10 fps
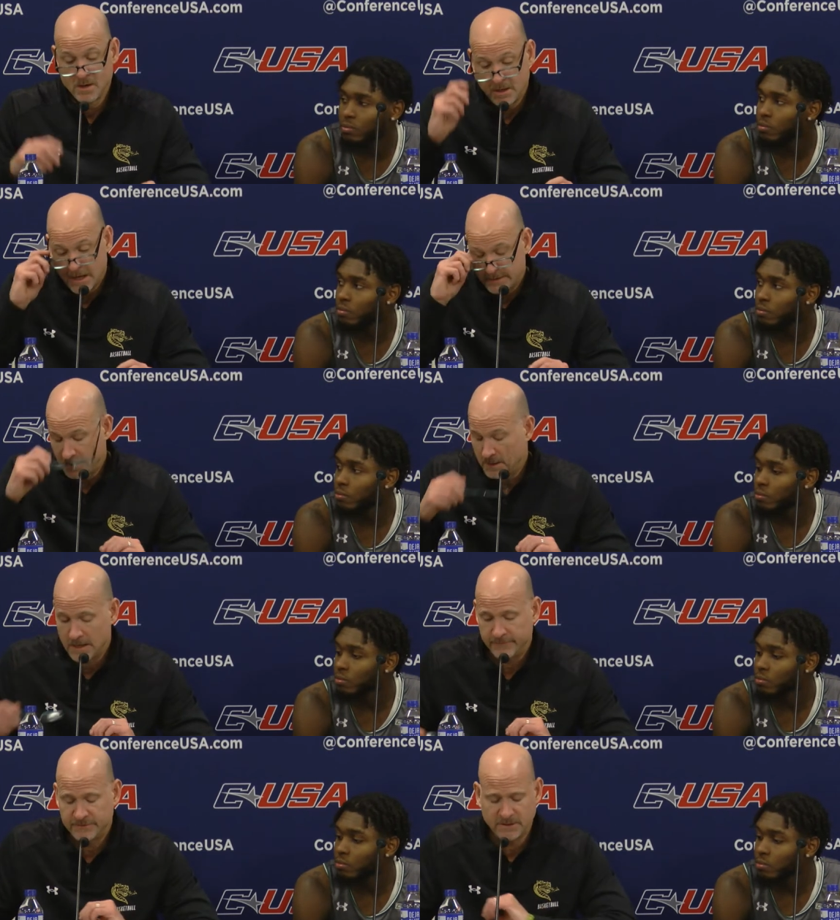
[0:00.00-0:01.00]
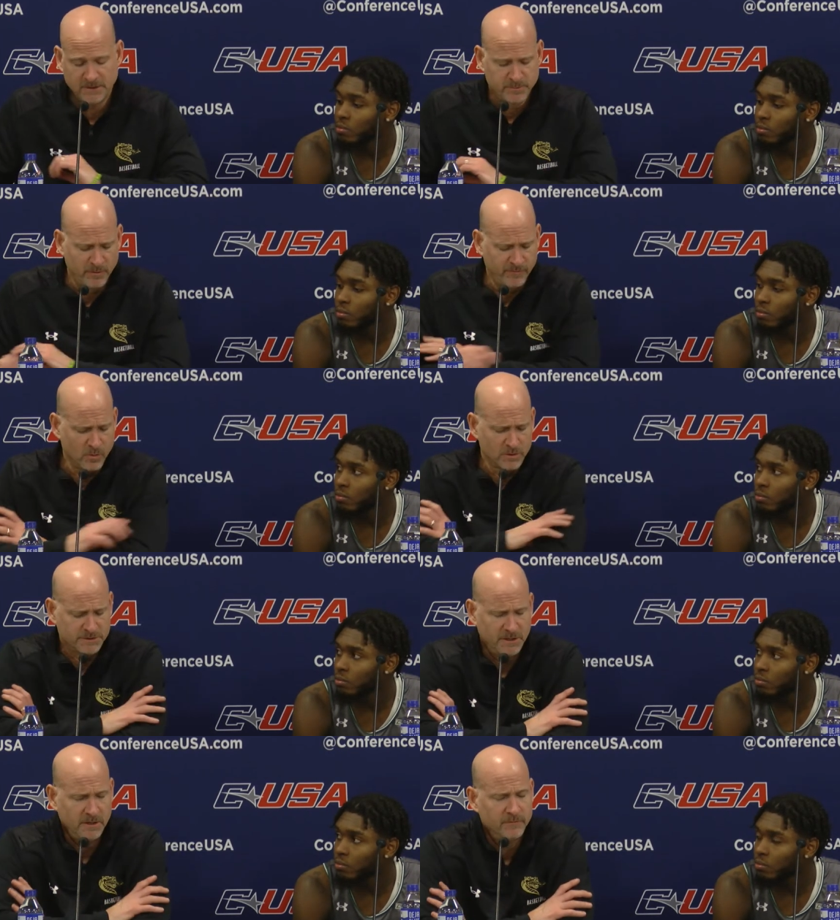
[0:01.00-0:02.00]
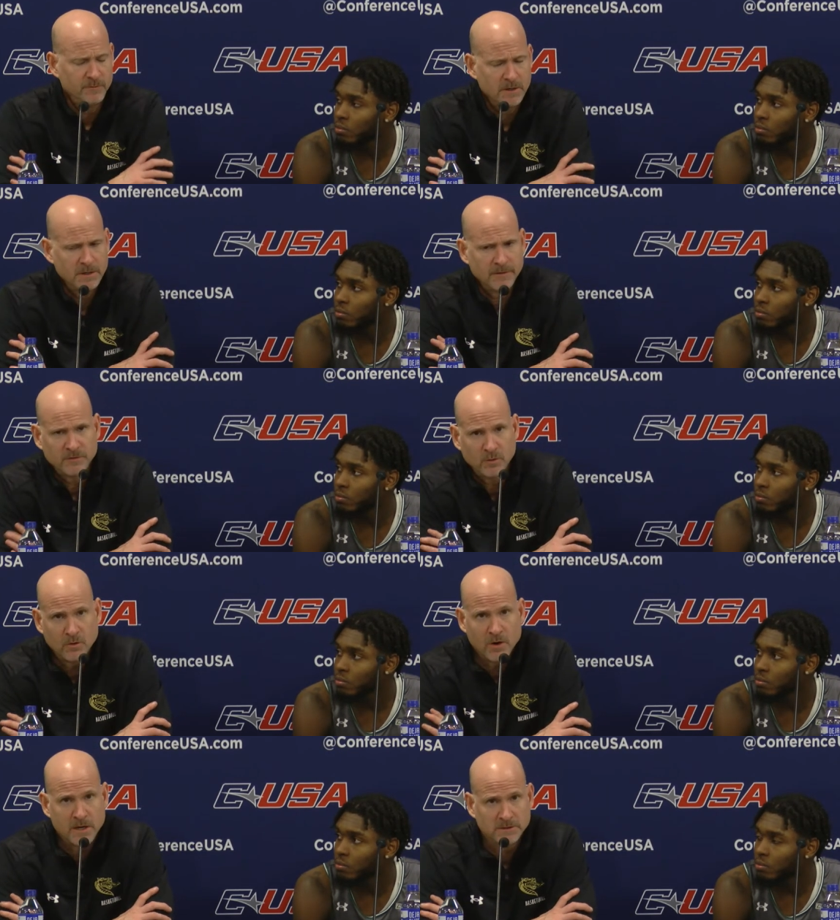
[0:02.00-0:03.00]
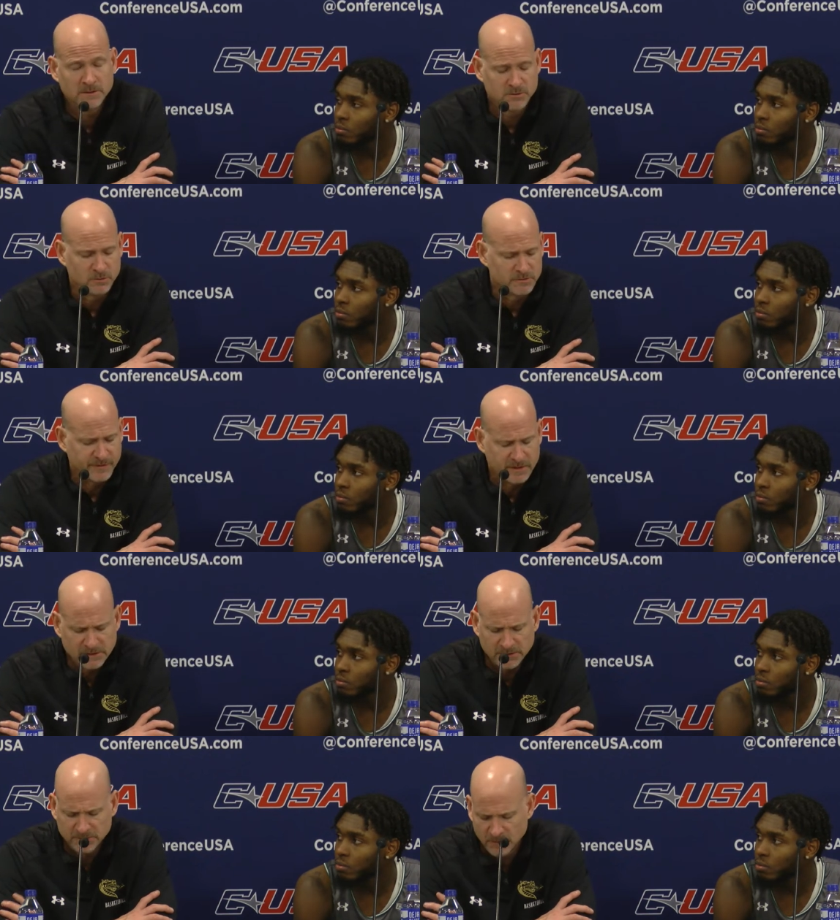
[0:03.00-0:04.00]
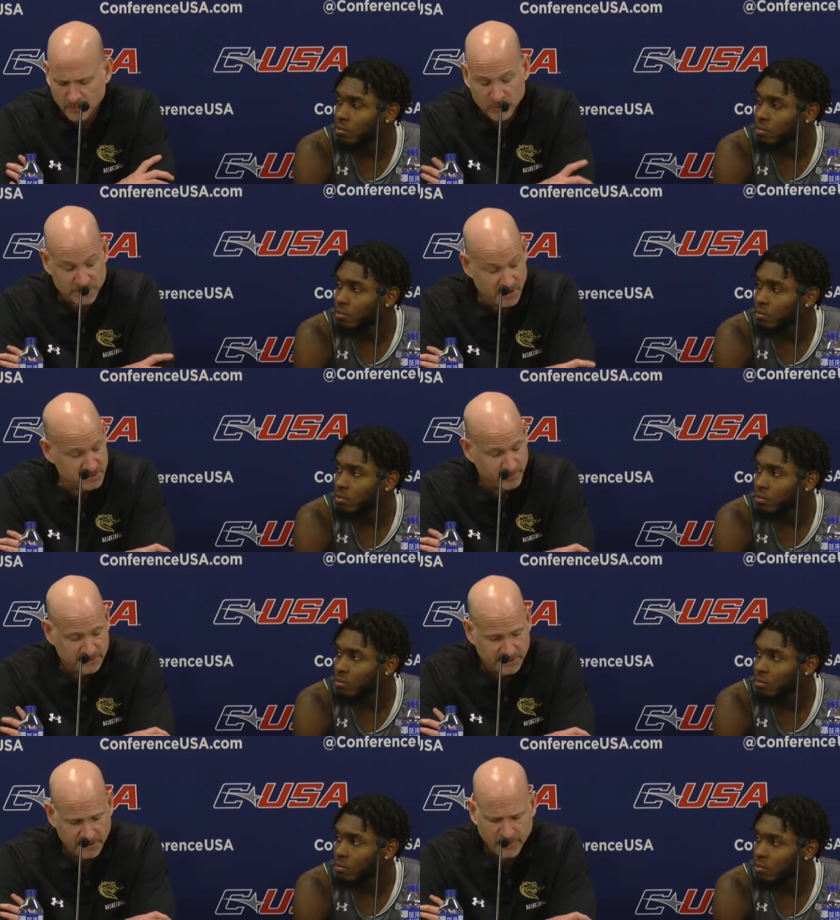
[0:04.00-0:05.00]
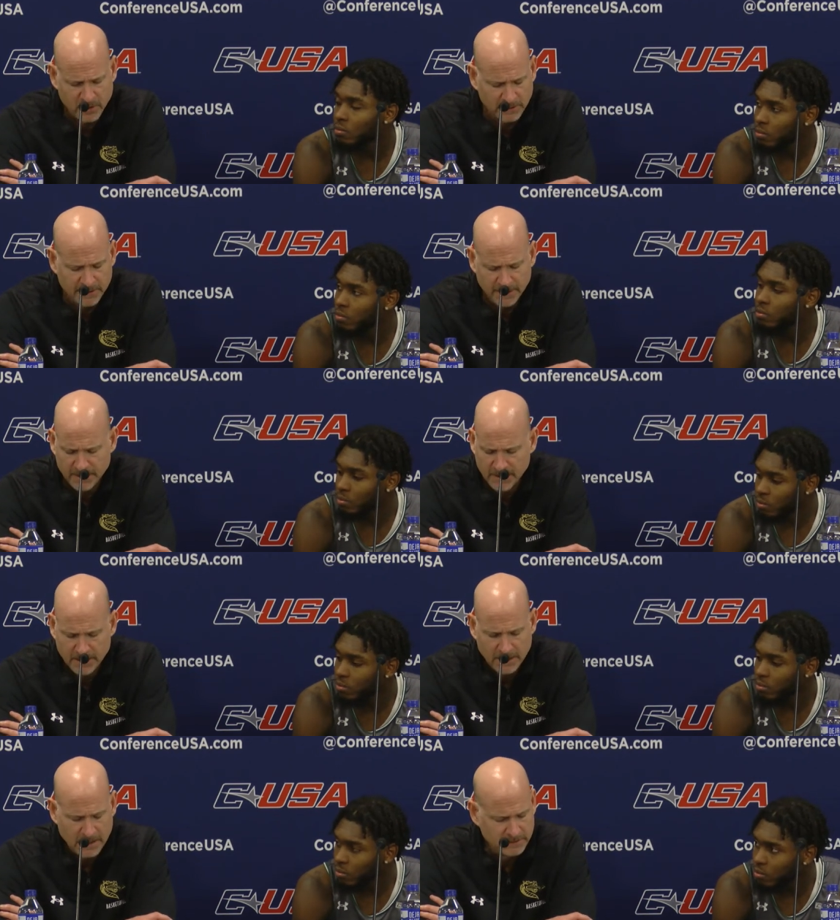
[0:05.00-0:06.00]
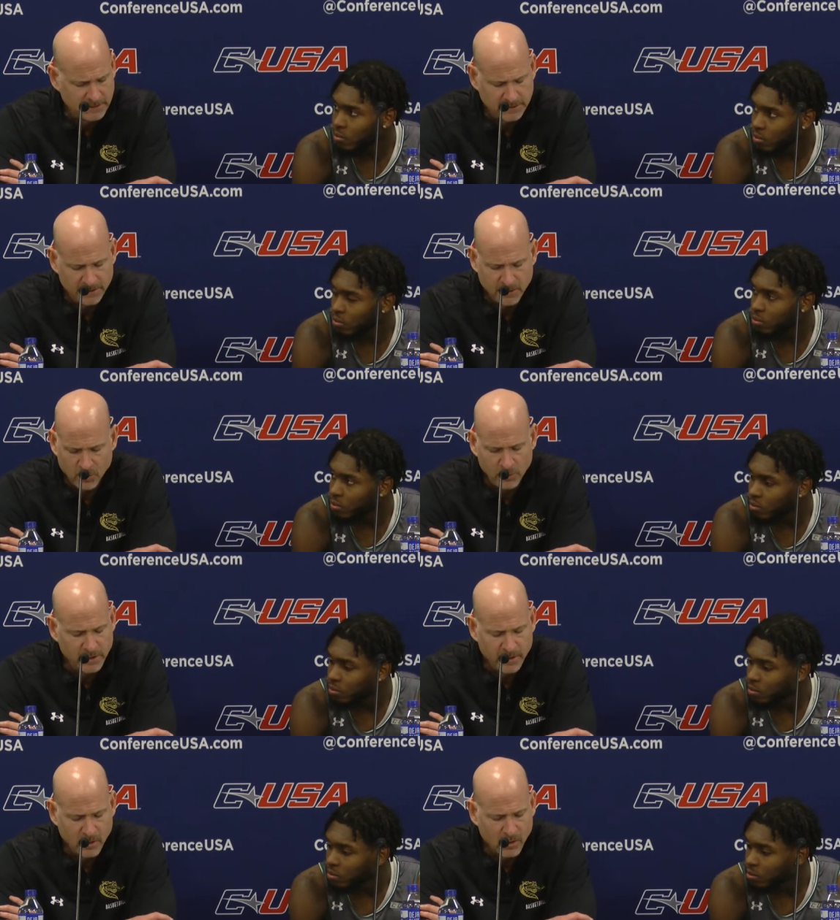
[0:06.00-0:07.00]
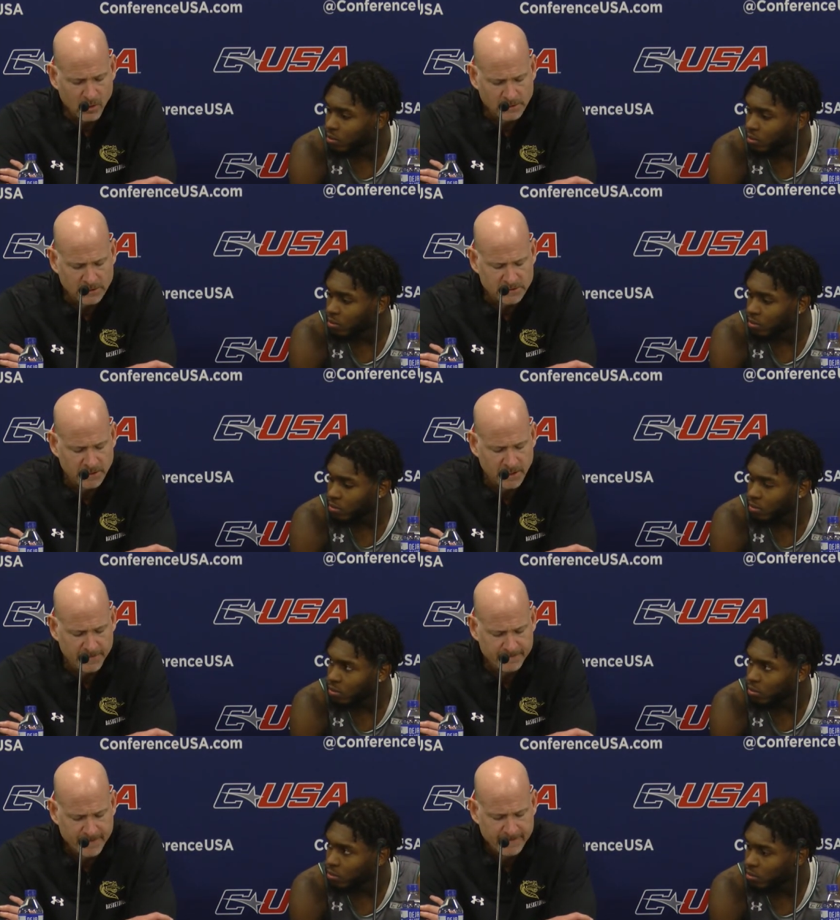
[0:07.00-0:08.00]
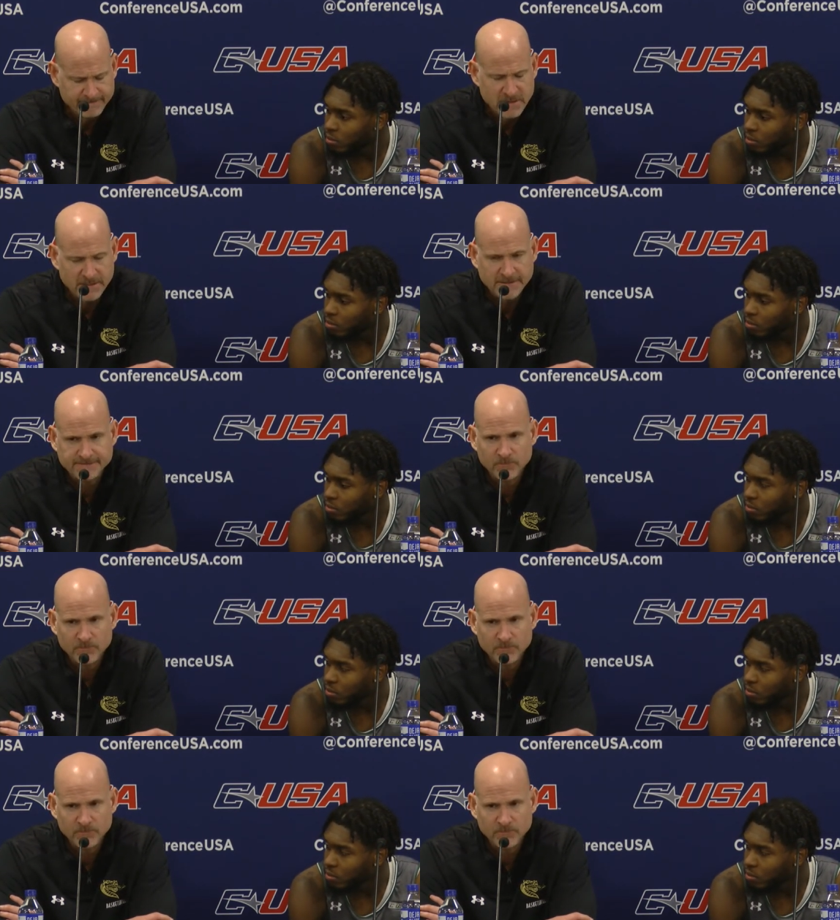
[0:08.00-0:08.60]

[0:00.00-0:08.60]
Speaker 1: Yeah, I think I've said this before, Steve, and I've told Grant this to his face. I think they're the most disciplined team in our league. I think they know who they are and they stay um,